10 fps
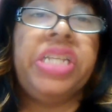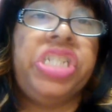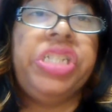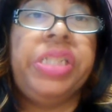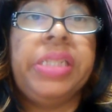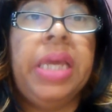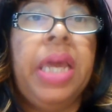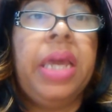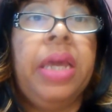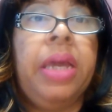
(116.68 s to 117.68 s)
she
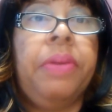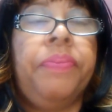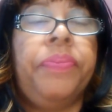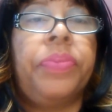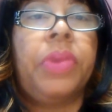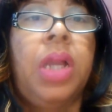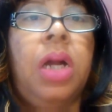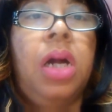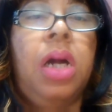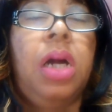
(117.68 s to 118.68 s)
said,
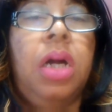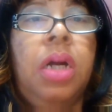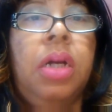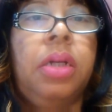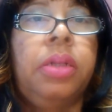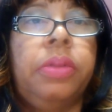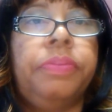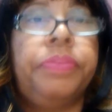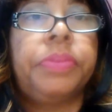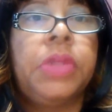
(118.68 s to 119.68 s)

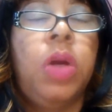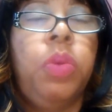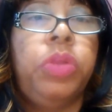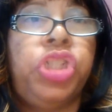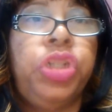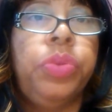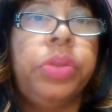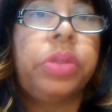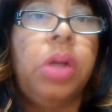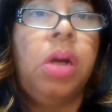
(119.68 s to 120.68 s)
when she
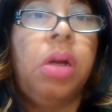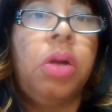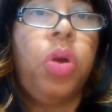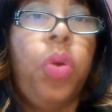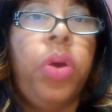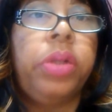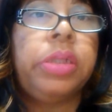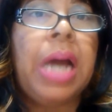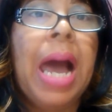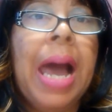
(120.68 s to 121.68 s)
was going
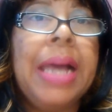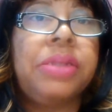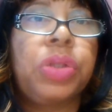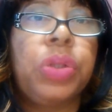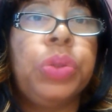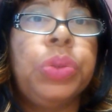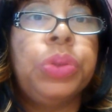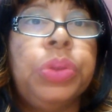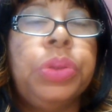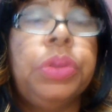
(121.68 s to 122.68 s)
to high
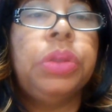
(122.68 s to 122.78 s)
school,